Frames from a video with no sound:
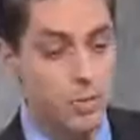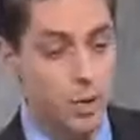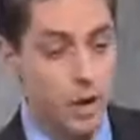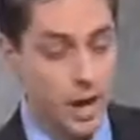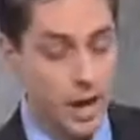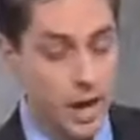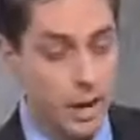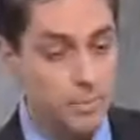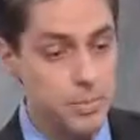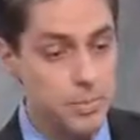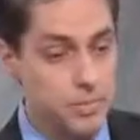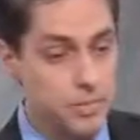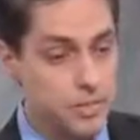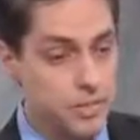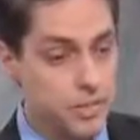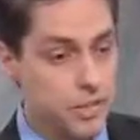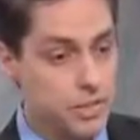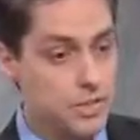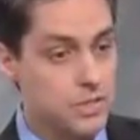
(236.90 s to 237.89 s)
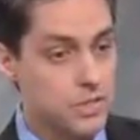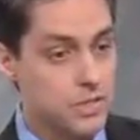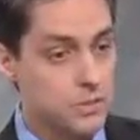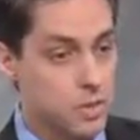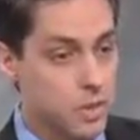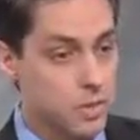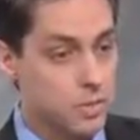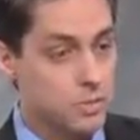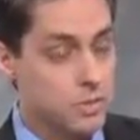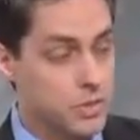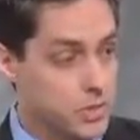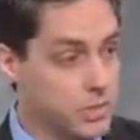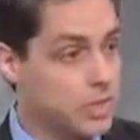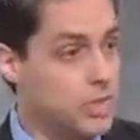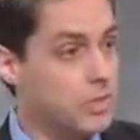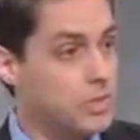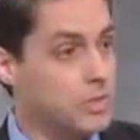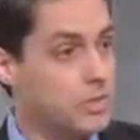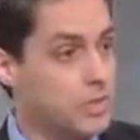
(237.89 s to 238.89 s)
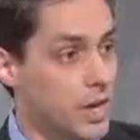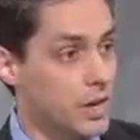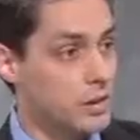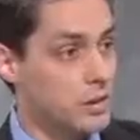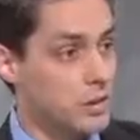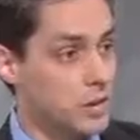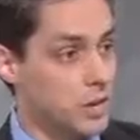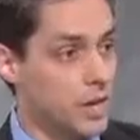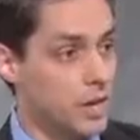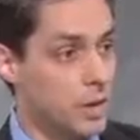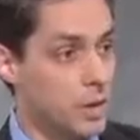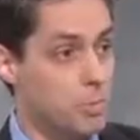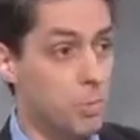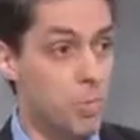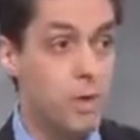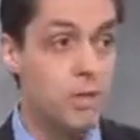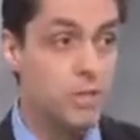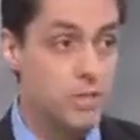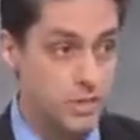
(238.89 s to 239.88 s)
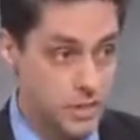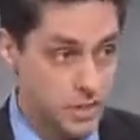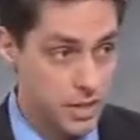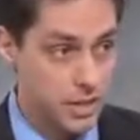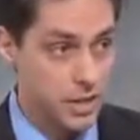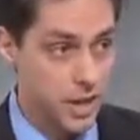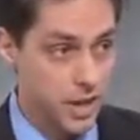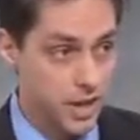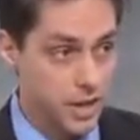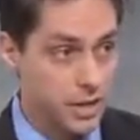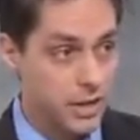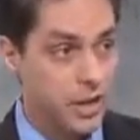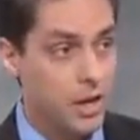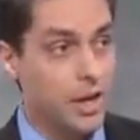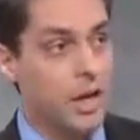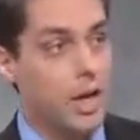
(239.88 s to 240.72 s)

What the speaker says: what happens is, well, the sins of yesterday are present today,